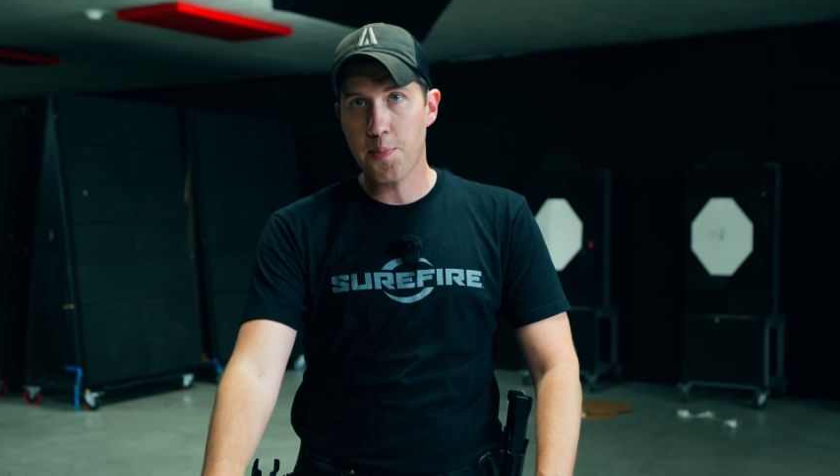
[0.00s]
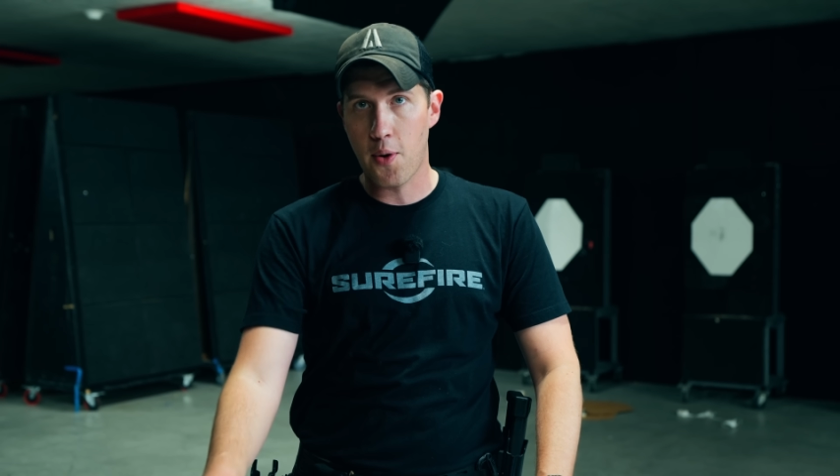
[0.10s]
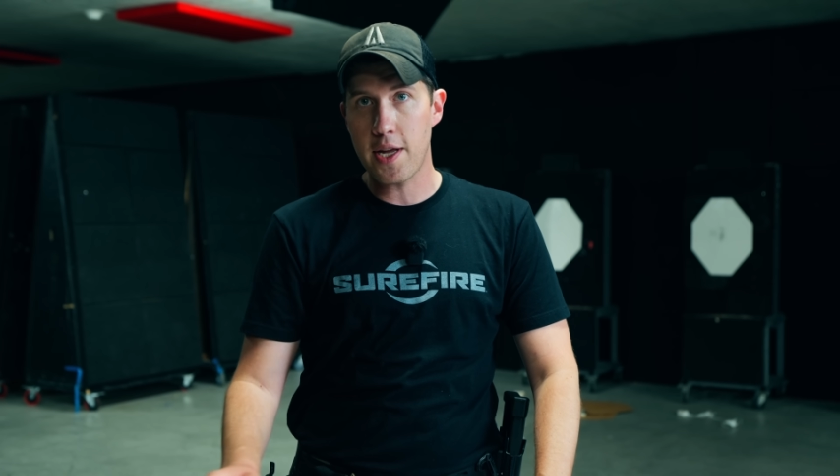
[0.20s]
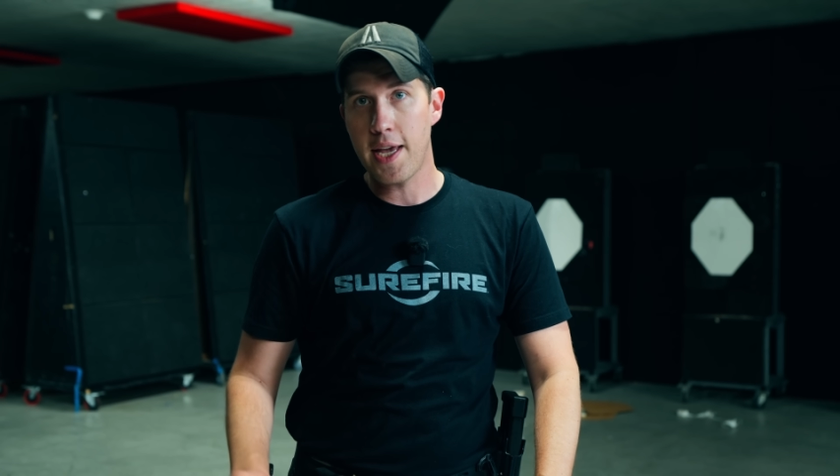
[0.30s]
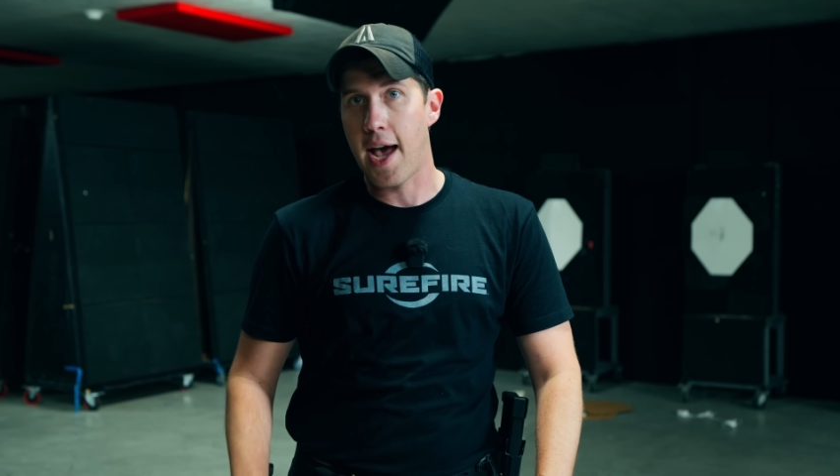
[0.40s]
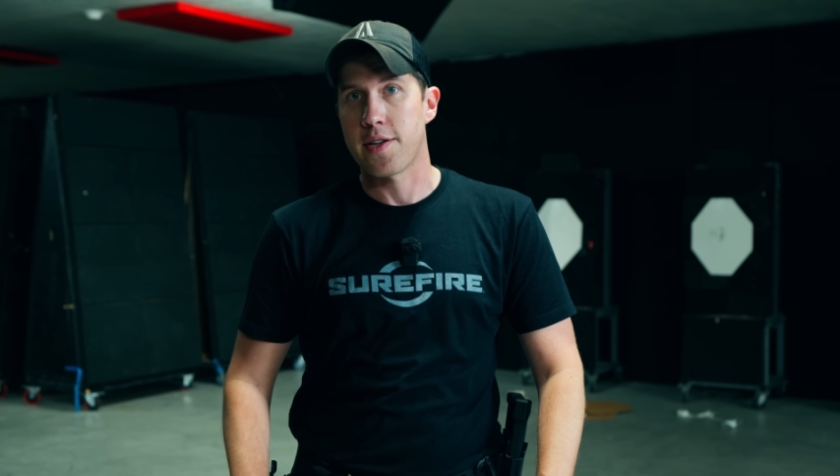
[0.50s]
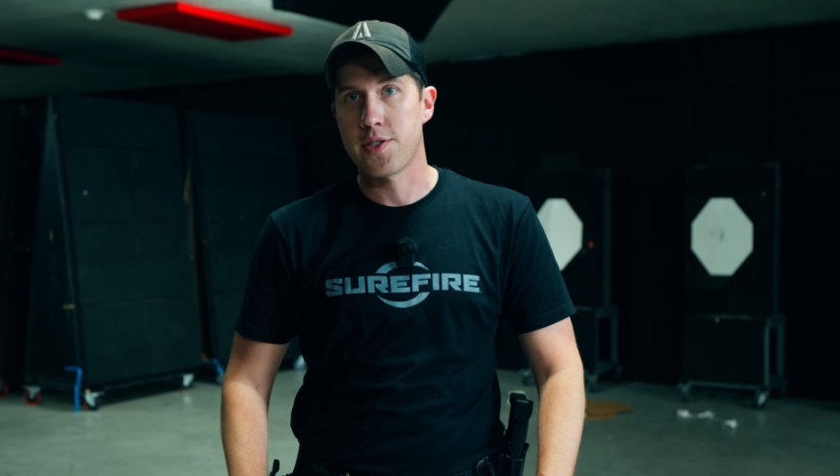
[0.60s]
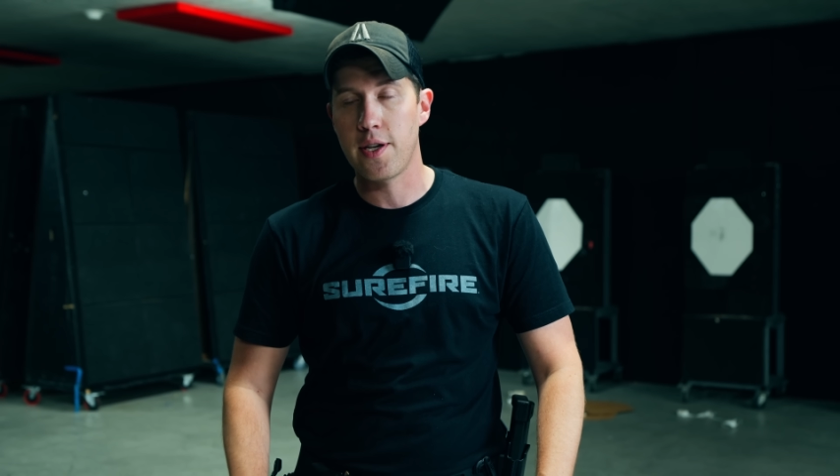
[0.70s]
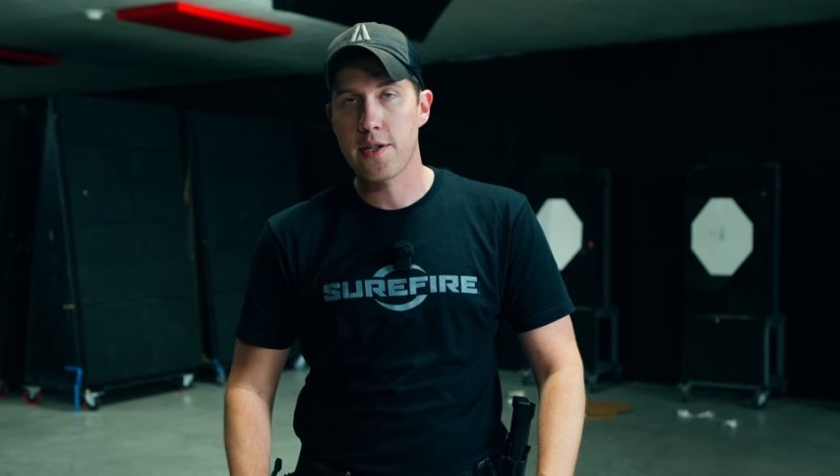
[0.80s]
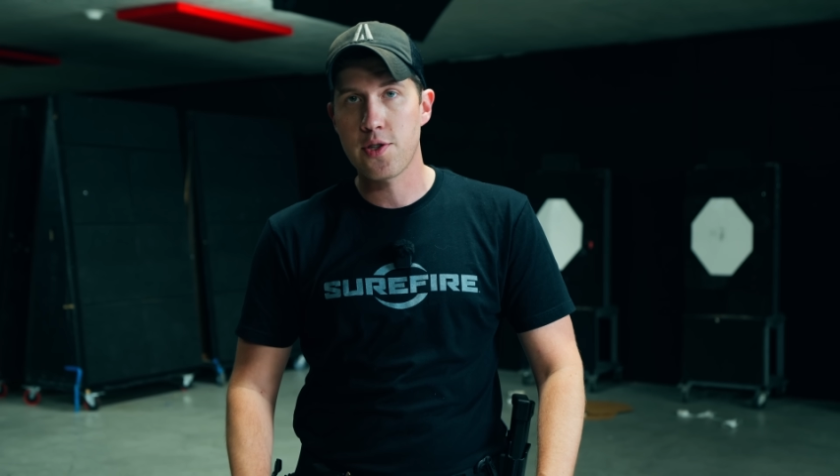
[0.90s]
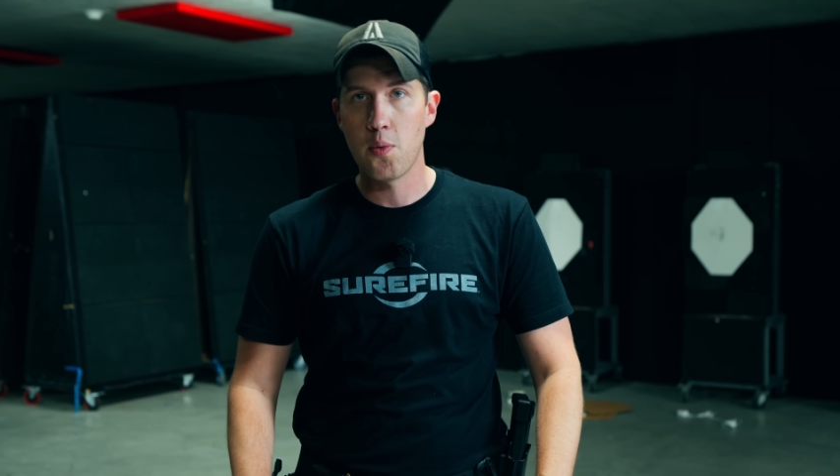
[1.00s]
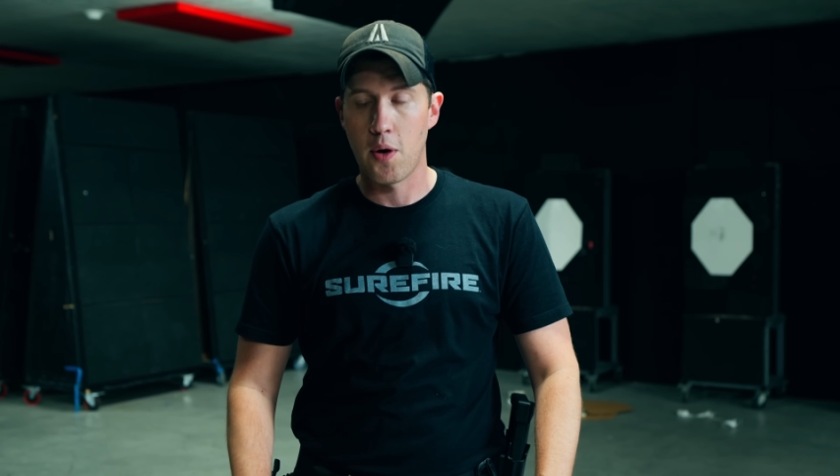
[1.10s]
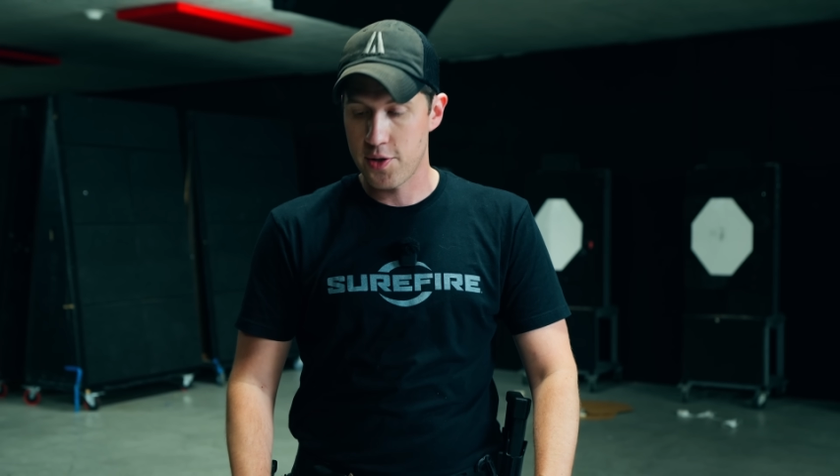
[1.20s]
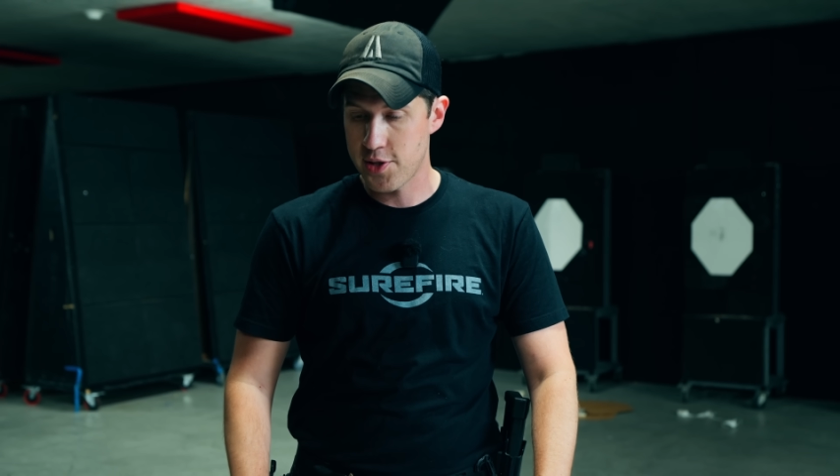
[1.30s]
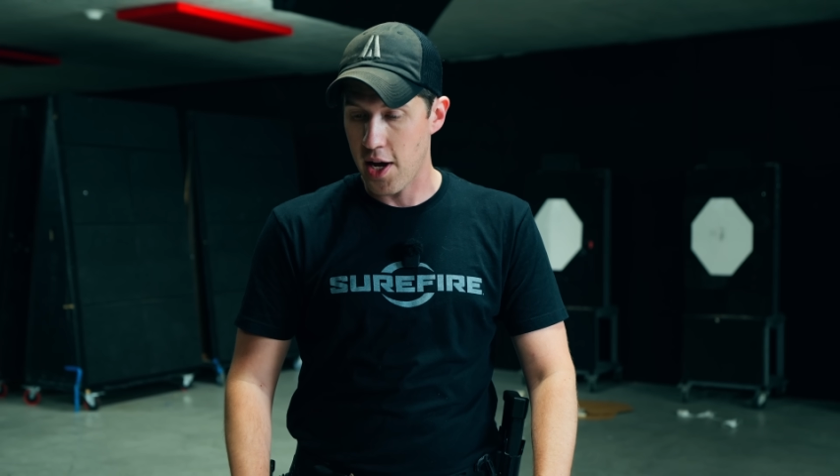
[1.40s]
pretty gassy, as you
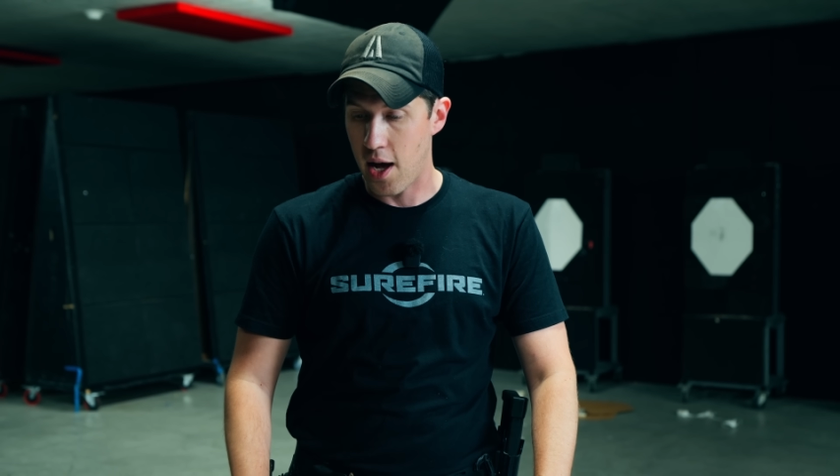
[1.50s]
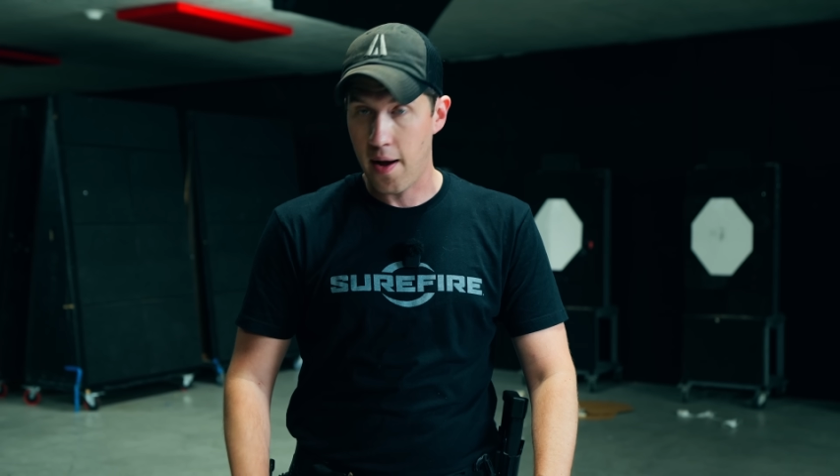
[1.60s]
all saw.